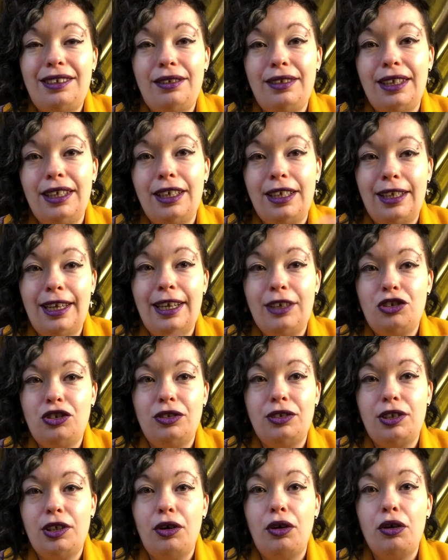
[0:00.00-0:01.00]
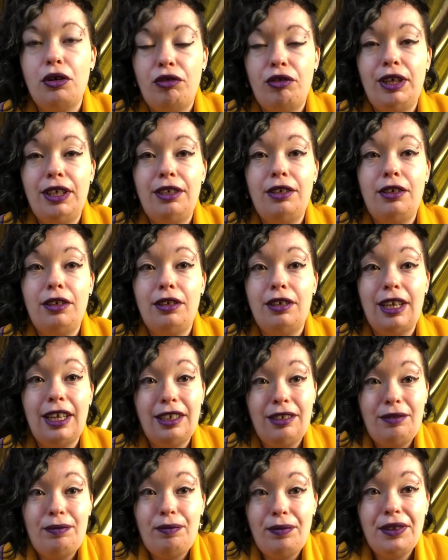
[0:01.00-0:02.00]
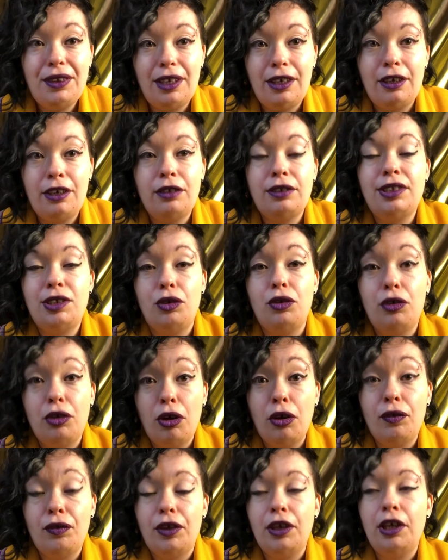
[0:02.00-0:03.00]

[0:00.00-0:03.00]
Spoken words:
the collections are created and turned over.